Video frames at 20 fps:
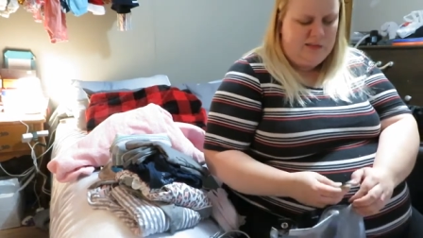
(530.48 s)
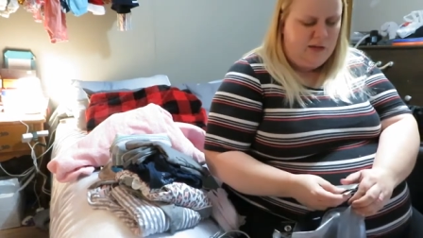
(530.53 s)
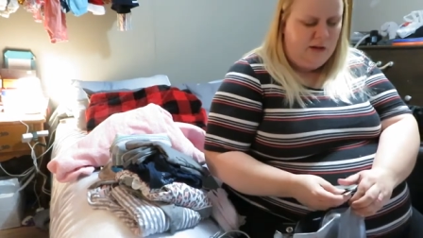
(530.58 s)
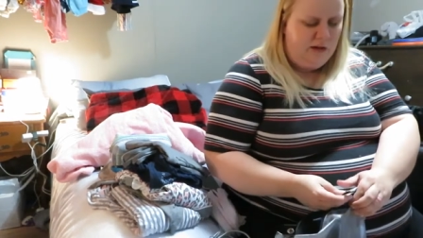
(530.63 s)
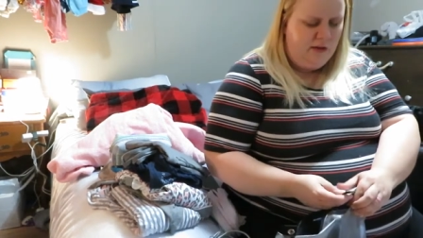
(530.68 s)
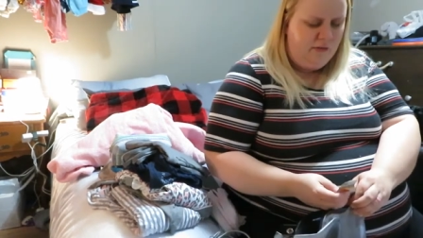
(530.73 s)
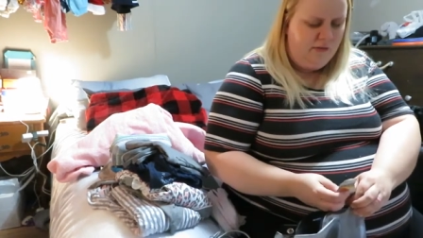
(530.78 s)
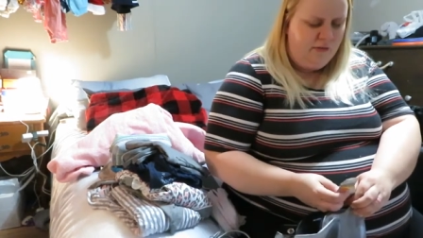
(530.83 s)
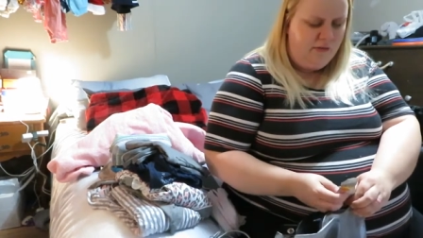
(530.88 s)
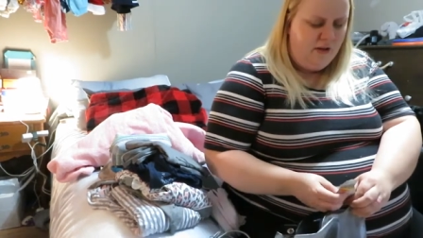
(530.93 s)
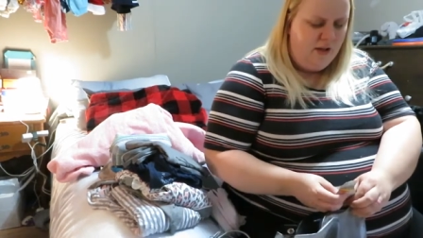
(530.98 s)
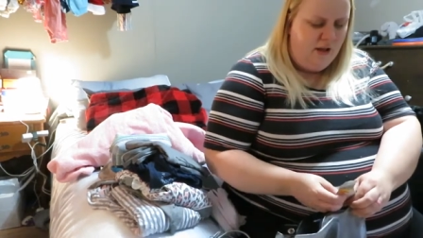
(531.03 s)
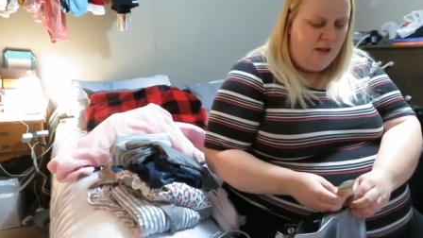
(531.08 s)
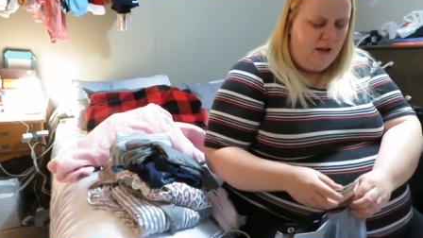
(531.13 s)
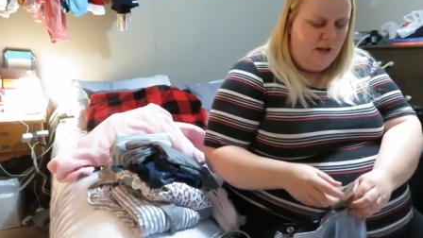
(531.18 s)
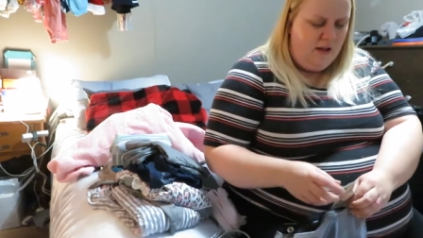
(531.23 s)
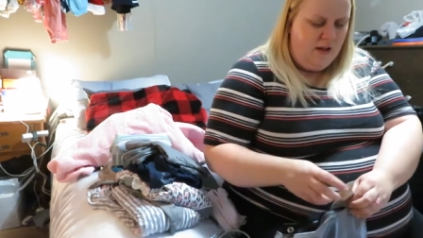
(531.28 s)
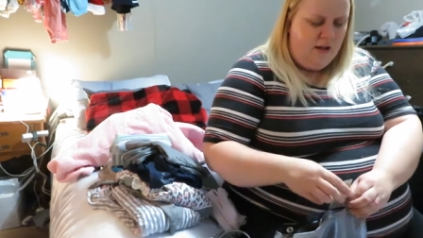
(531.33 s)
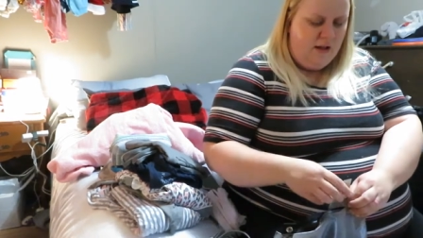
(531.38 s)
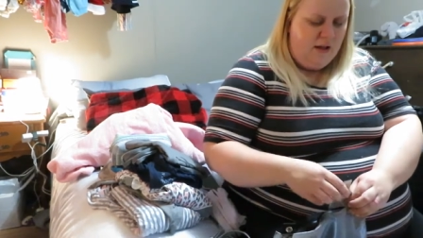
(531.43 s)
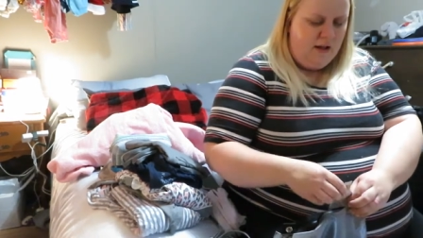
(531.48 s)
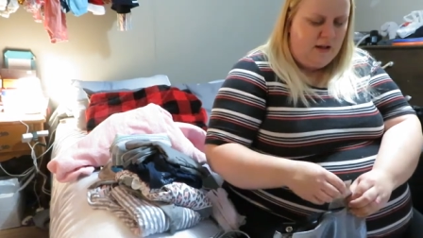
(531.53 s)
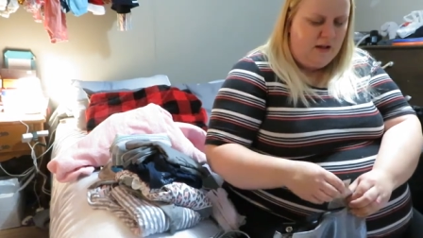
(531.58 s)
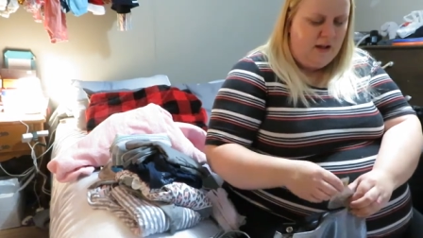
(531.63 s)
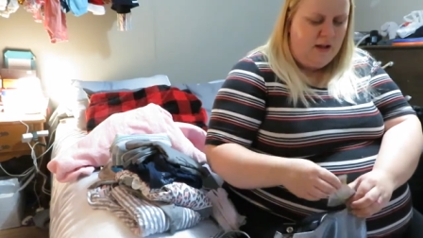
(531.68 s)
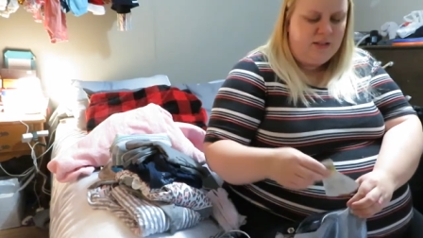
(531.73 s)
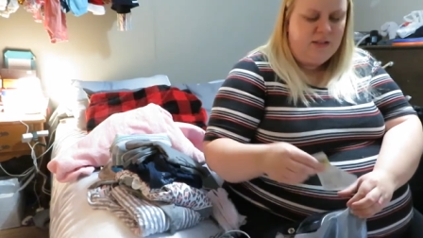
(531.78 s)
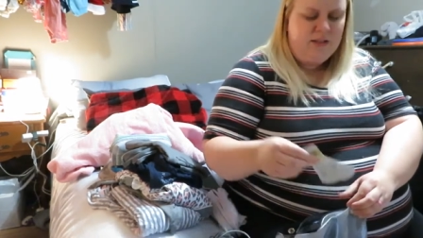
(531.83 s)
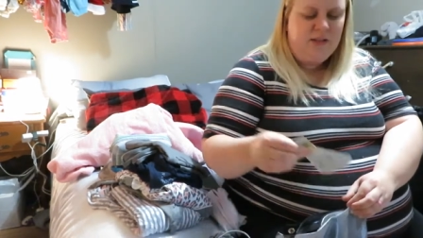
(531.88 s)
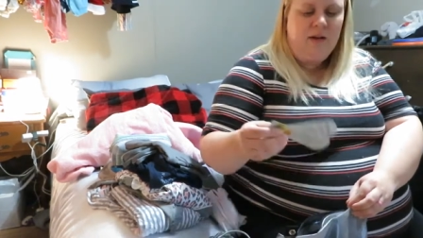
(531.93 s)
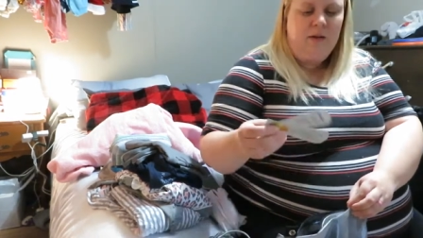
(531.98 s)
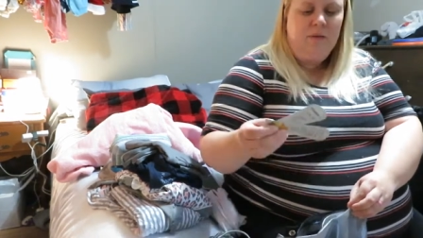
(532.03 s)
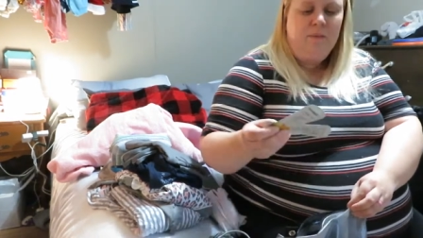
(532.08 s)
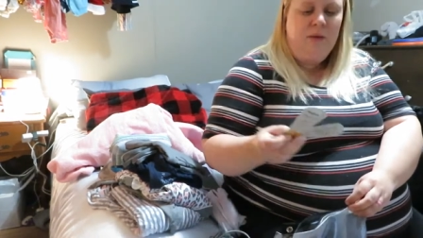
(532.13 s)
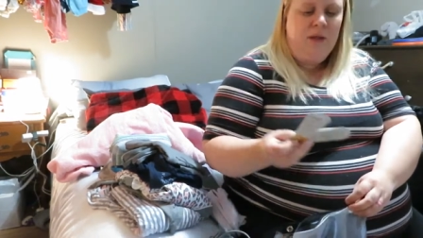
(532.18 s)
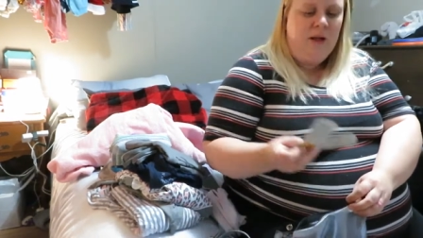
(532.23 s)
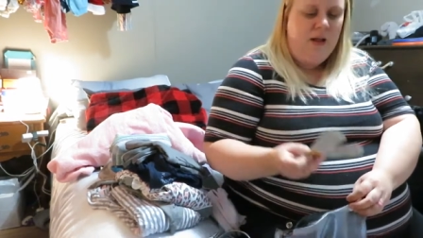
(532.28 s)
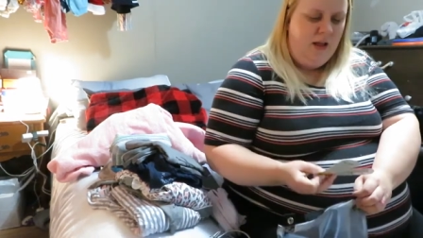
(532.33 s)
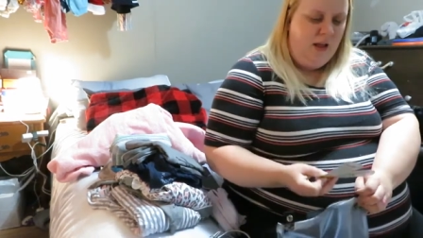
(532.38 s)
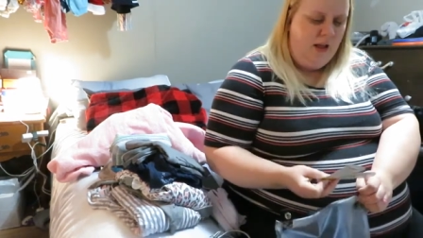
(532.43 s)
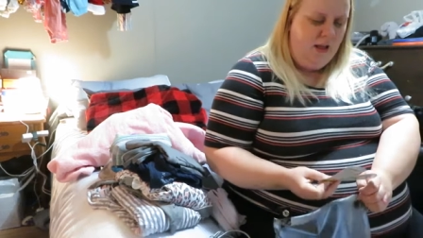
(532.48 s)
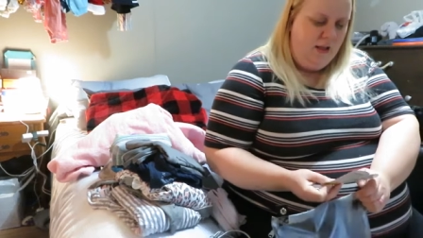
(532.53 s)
stuff. I got some